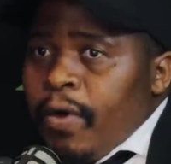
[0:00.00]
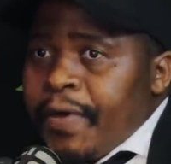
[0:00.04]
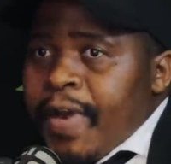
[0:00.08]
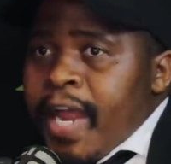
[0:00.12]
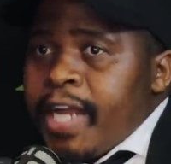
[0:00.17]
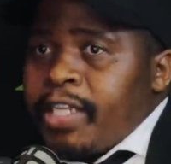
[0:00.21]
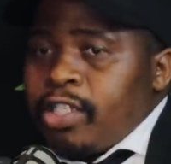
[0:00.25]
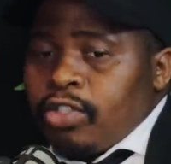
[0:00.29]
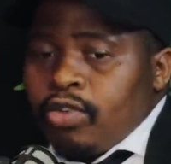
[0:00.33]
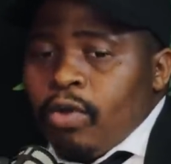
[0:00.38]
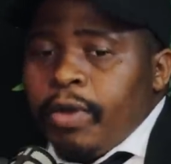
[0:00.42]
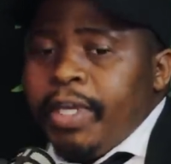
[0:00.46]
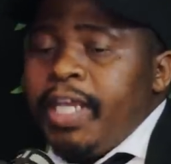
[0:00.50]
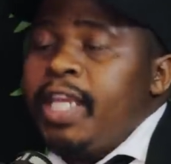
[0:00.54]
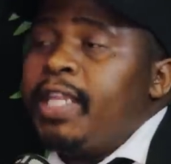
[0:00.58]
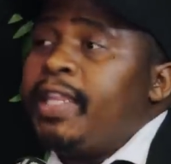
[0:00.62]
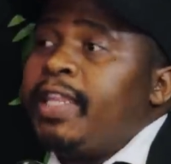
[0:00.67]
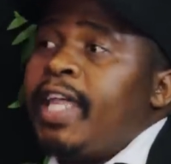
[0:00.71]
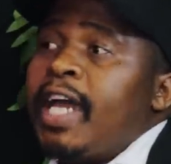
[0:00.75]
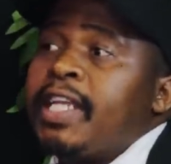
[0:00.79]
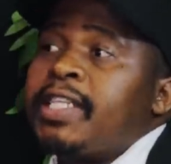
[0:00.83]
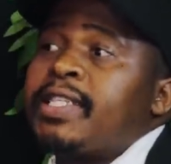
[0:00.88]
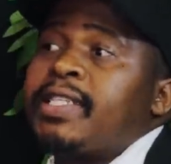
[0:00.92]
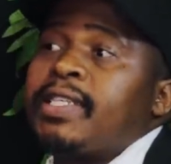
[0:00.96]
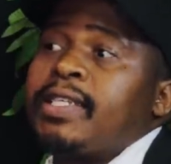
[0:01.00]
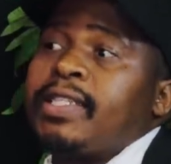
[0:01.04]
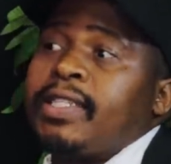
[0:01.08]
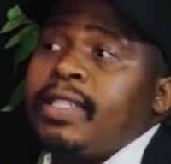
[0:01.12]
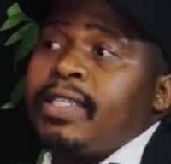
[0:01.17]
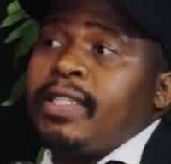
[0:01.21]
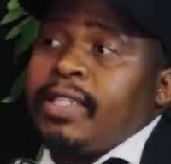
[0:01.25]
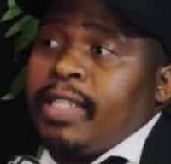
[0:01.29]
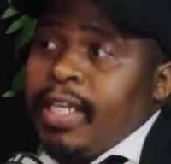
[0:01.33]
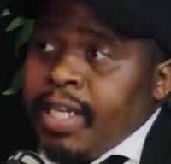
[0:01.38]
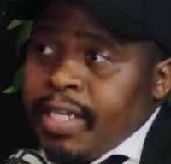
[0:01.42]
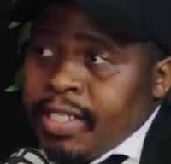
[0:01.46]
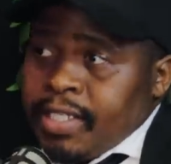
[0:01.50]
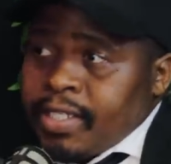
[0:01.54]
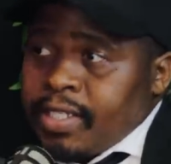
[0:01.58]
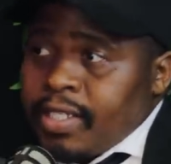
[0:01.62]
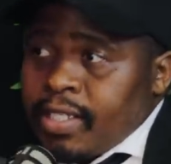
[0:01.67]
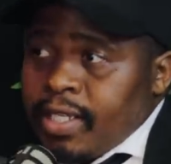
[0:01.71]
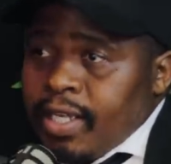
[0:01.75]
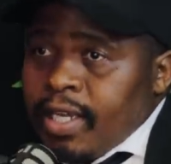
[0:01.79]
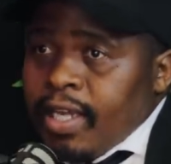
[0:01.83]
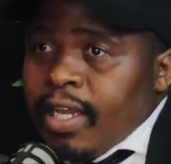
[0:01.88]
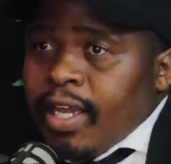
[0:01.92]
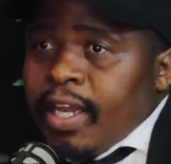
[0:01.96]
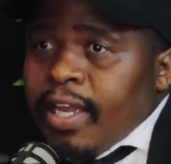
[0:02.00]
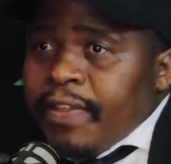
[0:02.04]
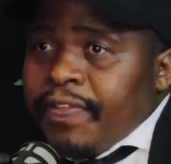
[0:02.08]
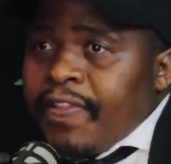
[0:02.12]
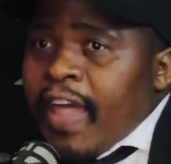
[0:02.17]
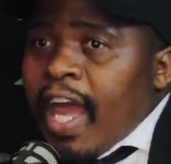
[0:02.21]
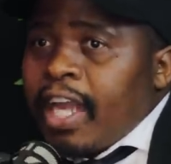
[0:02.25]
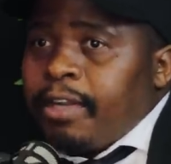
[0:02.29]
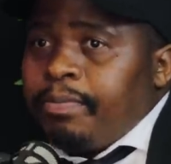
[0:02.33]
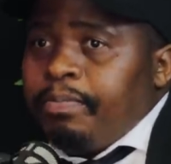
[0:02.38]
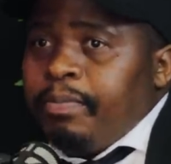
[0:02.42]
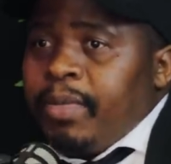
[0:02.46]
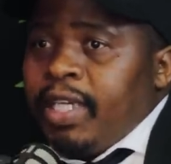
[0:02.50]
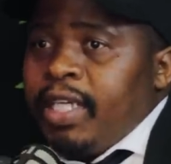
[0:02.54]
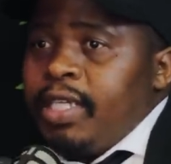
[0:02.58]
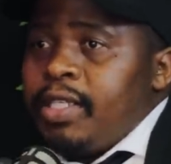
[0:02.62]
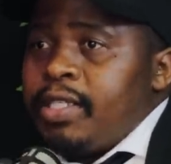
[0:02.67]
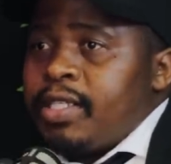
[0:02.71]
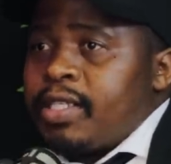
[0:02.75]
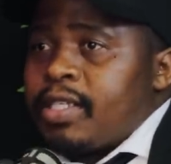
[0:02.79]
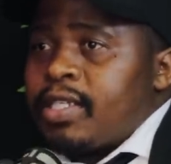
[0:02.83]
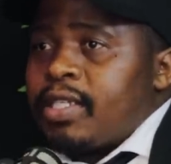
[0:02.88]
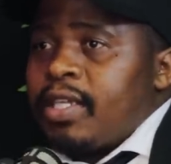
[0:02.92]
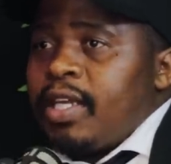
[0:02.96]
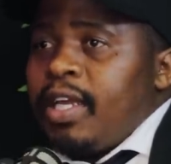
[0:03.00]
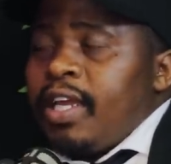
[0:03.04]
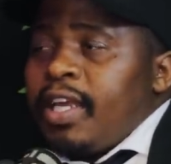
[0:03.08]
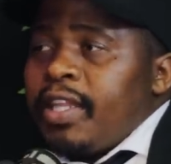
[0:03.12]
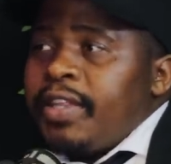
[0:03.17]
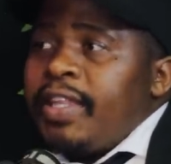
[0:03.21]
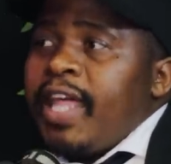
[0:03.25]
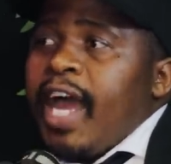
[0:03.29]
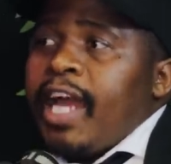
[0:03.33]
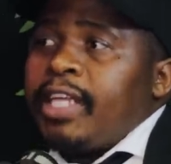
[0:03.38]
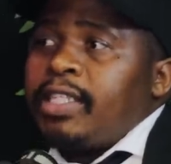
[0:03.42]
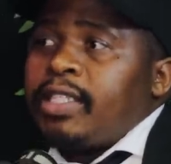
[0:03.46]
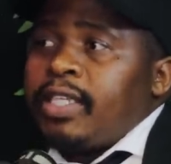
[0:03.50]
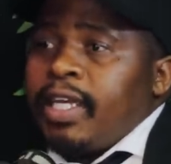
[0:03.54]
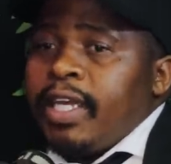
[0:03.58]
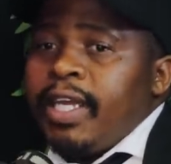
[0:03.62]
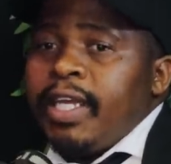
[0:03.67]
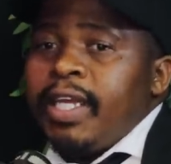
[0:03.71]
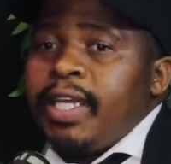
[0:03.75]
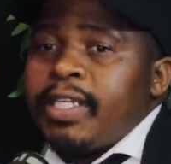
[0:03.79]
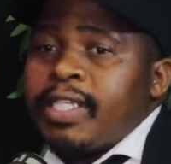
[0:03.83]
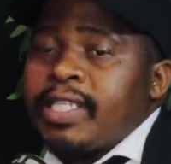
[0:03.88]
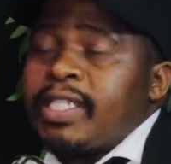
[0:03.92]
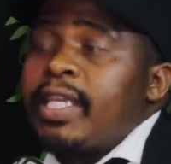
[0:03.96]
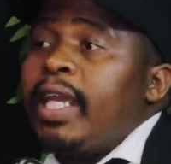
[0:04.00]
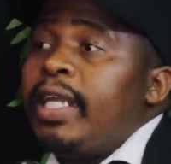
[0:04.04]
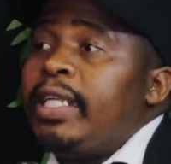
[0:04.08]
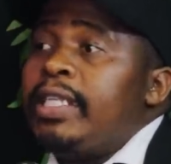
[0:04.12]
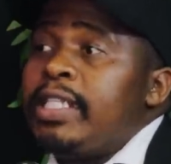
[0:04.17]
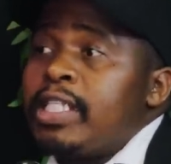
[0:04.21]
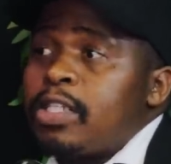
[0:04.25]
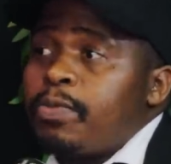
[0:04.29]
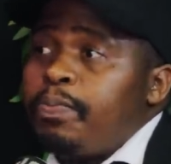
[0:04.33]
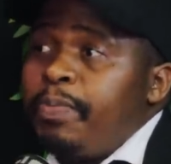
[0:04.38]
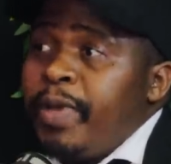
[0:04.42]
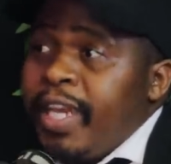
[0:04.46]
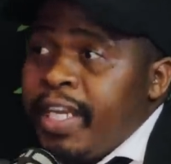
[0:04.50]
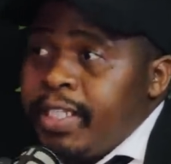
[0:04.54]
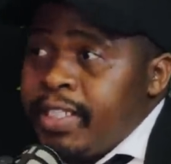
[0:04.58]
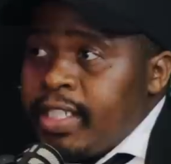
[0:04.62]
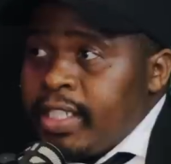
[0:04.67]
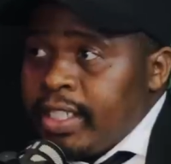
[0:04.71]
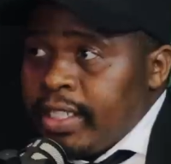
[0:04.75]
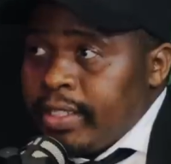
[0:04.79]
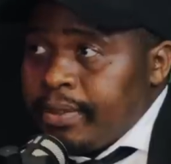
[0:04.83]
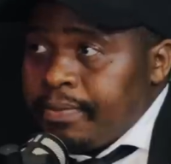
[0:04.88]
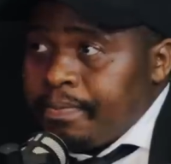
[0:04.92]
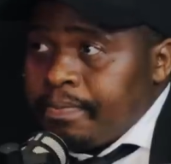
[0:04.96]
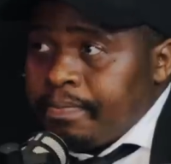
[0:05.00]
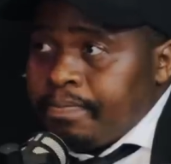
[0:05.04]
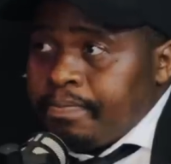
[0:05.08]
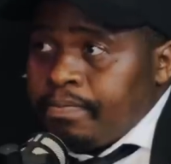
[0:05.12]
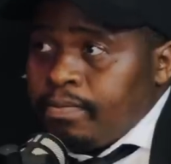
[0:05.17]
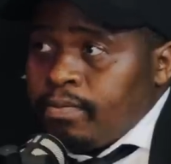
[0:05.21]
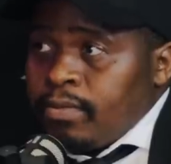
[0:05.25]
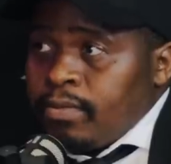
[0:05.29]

All right, so in that 60 days, that means that a sale is pending.